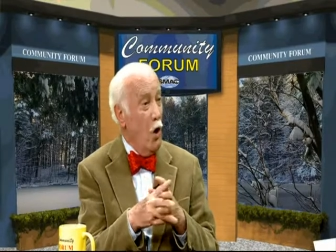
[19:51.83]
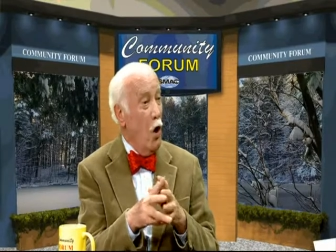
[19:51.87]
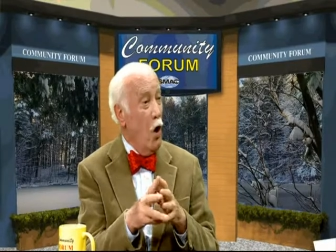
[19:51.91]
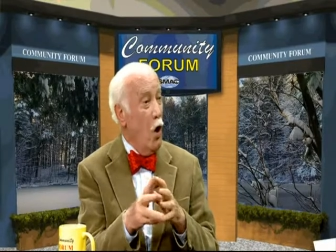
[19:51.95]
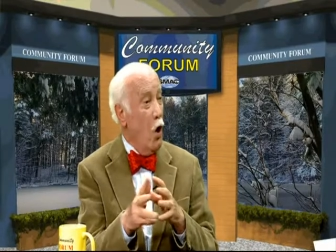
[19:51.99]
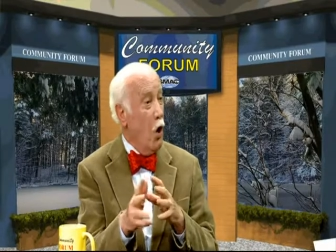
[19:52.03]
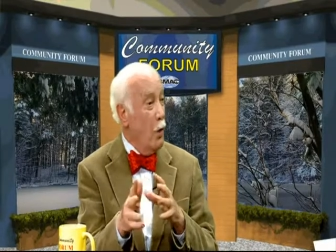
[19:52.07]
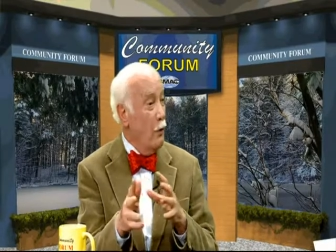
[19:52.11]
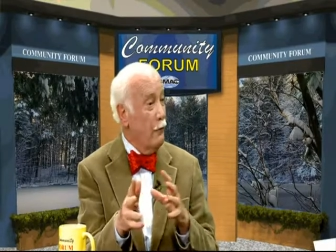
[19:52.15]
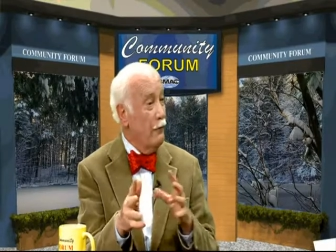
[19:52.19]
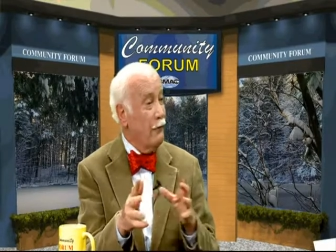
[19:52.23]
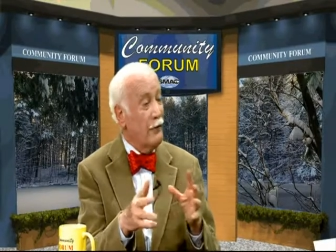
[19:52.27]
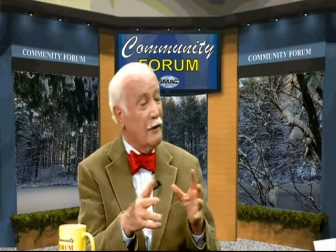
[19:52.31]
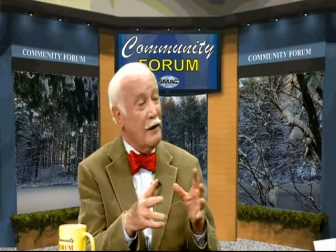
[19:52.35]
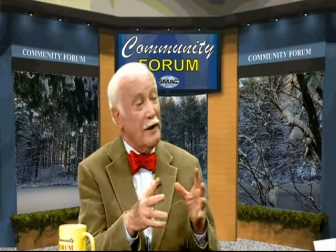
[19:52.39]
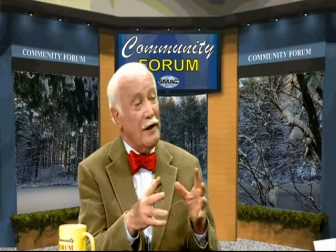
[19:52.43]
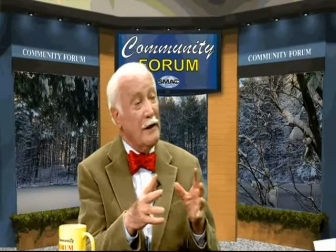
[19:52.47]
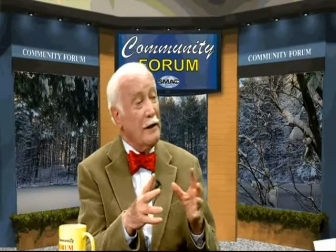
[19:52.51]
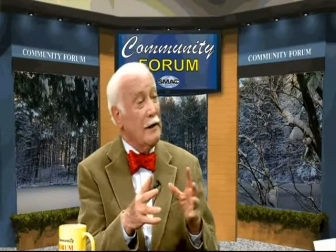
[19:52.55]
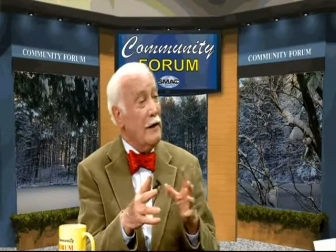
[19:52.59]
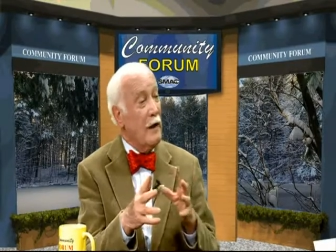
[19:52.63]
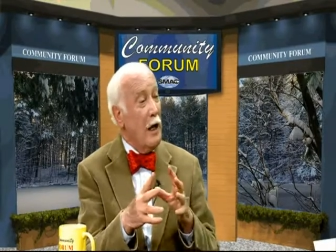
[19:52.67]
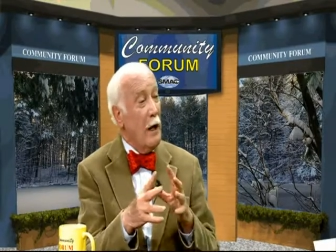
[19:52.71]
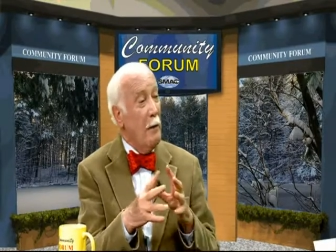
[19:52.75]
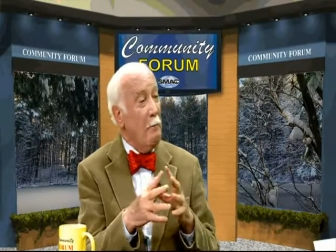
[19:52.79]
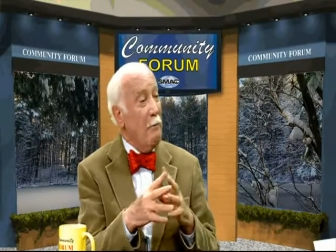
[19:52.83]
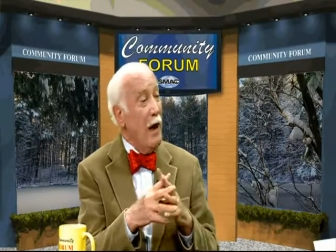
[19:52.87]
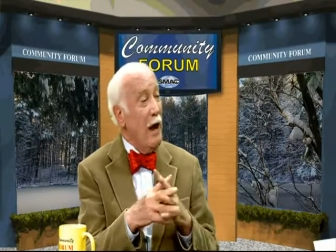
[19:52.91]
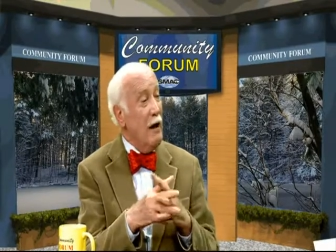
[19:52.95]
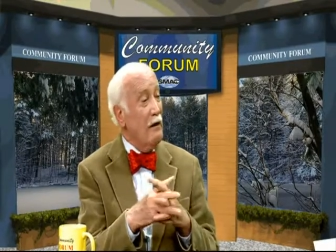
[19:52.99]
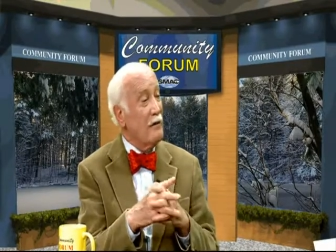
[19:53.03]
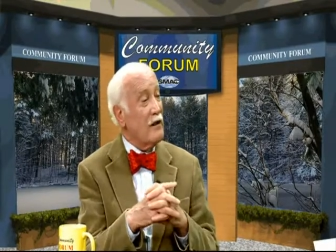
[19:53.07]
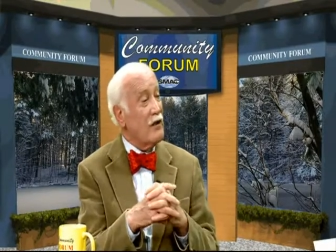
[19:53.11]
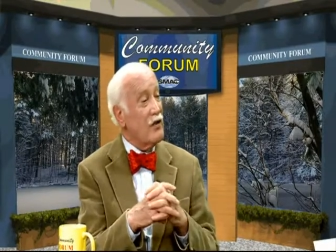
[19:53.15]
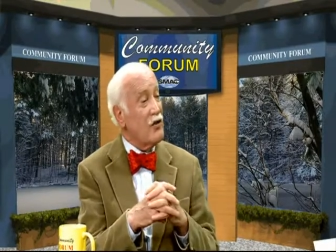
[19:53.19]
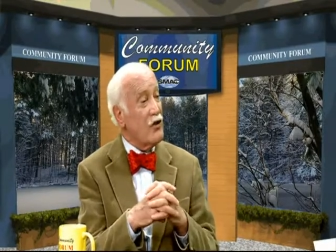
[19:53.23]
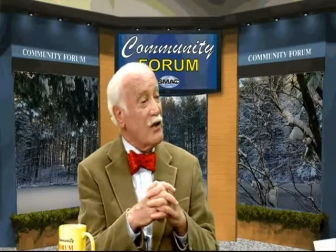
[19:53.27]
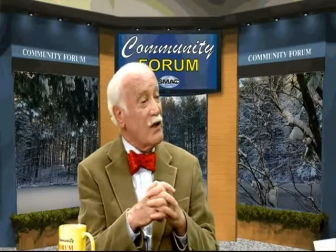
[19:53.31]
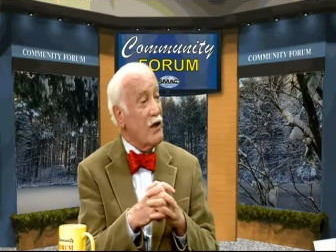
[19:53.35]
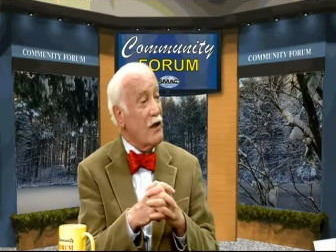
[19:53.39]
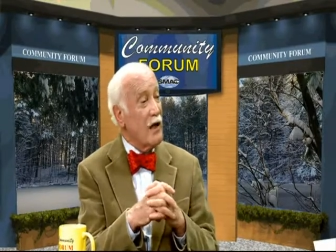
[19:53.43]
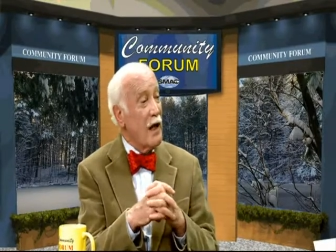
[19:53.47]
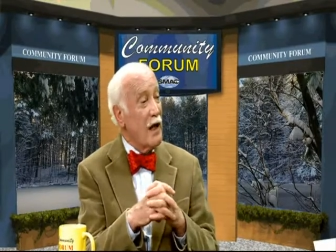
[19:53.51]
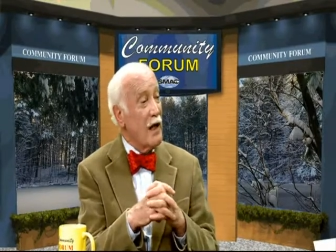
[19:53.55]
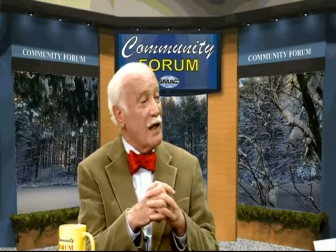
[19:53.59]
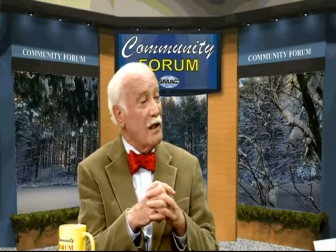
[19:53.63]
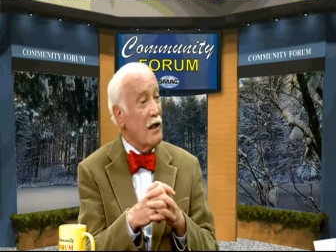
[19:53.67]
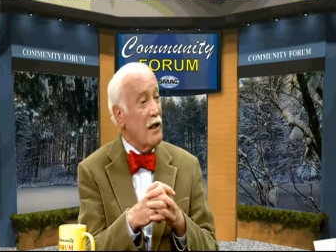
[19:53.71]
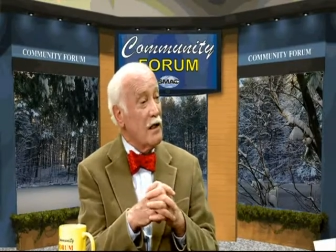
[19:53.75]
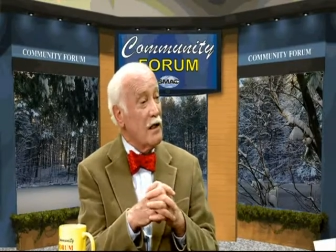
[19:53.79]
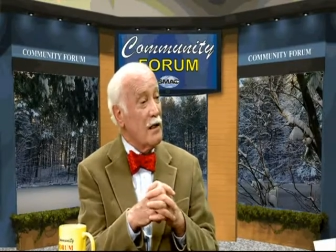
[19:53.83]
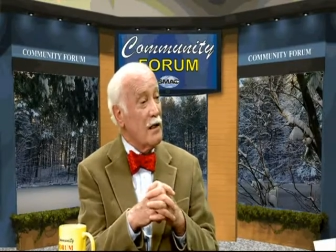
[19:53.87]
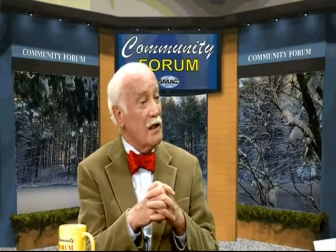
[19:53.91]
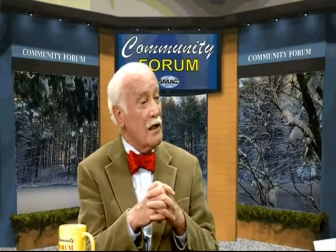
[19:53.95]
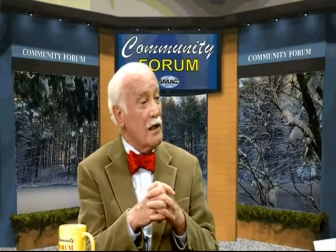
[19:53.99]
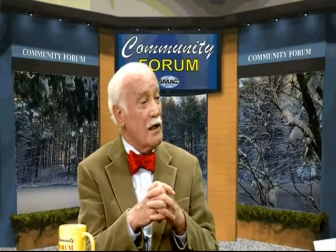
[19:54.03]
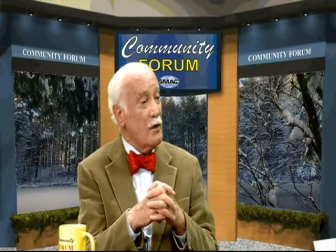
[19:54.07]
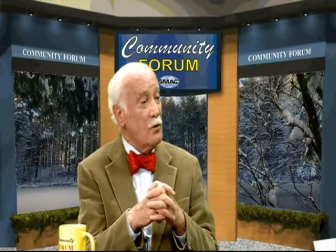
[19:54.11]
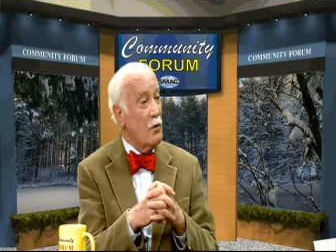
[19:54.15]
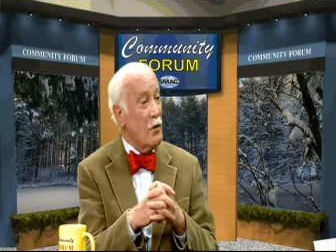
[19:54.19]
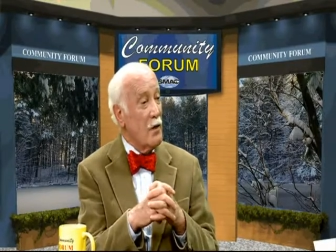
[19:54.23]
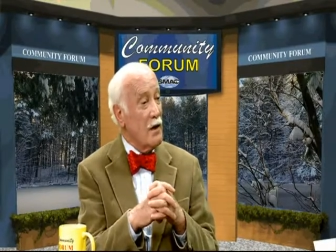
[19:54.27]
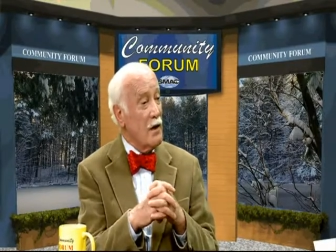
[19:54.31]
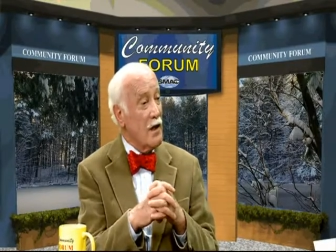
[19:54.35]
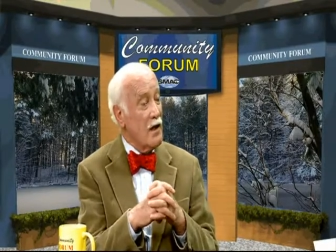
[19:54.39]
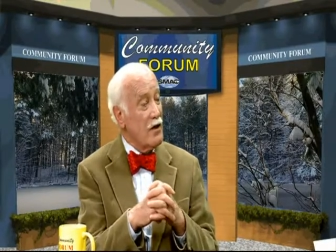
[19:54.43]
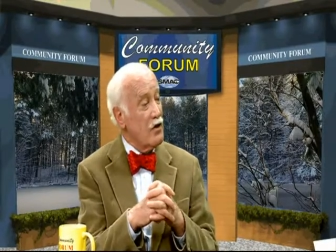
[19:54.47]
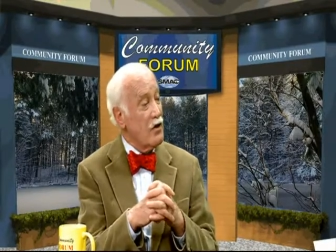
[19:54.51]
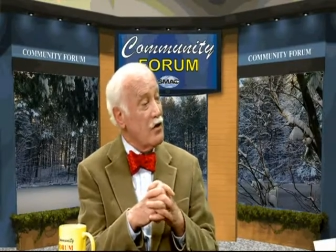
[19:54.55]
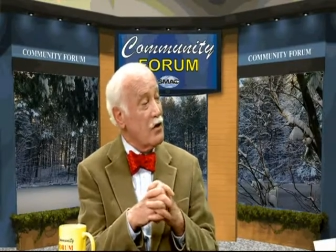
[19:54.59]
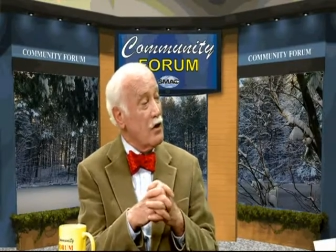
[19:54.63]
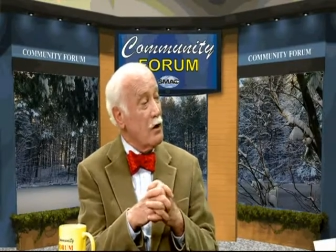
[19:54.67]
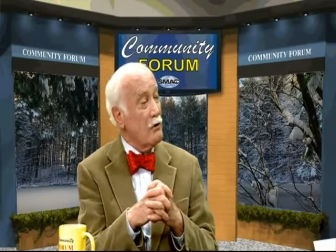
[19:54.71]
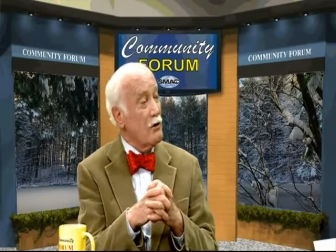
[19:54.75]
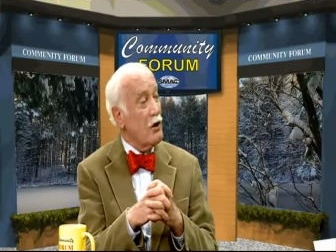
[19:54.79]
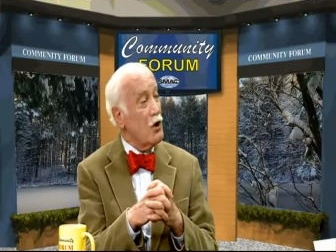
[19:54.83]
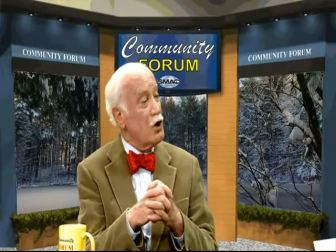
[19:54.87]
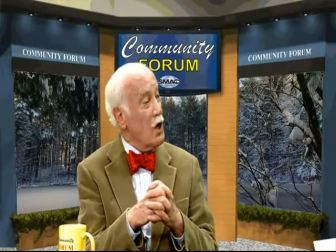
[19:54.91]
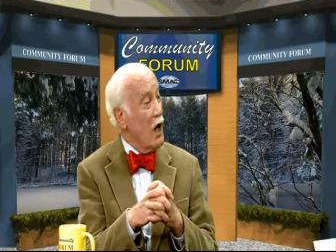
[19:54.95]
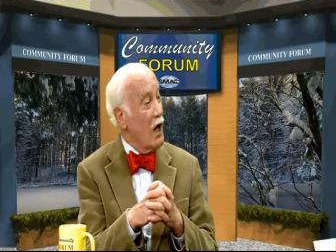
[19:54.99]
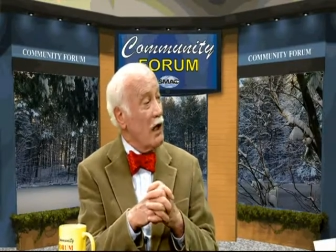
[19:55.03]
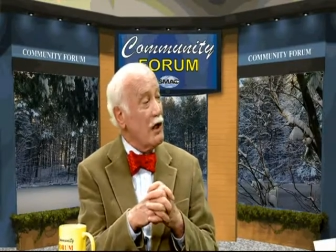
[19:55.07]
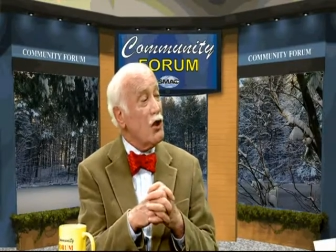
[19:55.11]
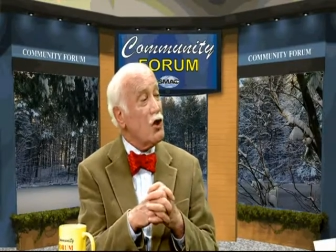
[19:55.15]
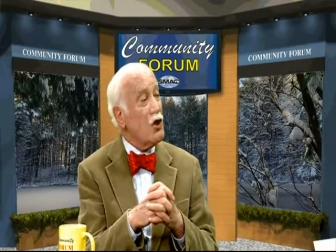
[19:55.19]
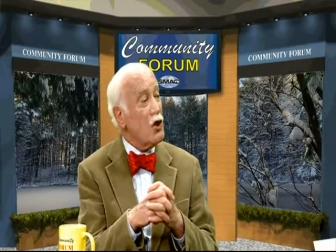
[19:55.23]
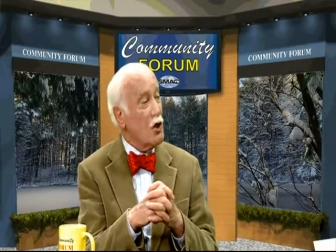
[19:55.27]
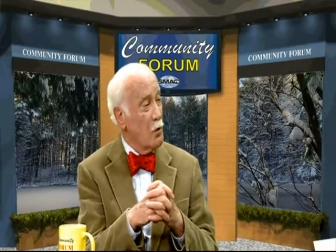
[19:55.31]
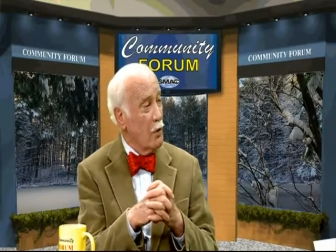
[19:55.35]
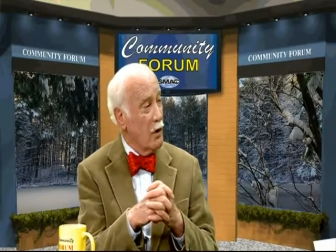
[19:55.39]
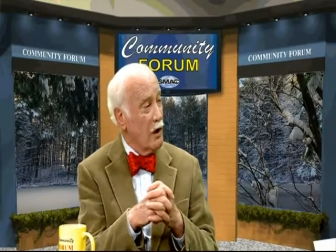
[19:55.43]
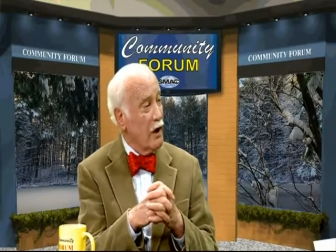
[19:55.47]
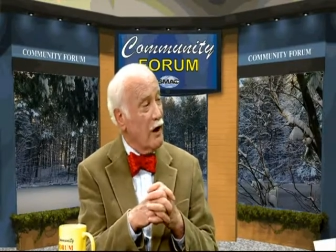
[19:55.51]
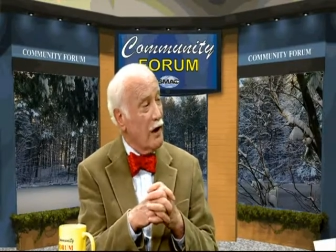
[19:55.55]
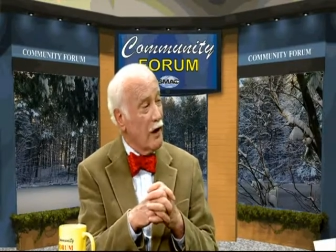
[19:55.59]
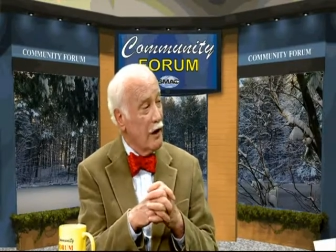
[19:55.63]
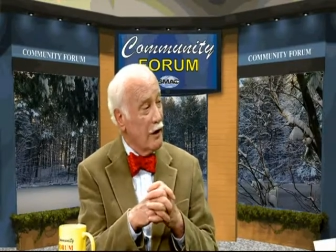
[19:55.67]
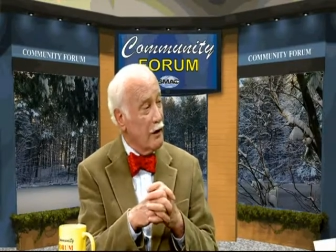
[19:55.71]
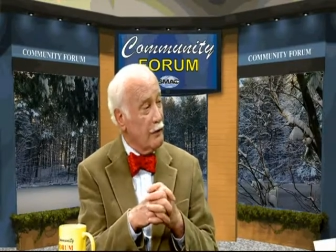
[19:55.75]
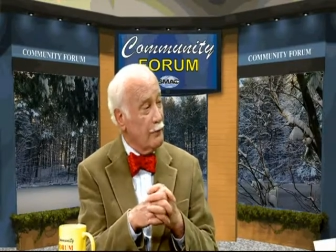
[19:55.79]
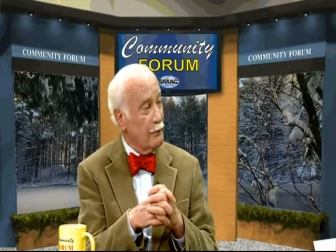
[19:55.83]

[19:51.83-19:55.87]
hopefully balancing and indeed, when necessary, challenging one another.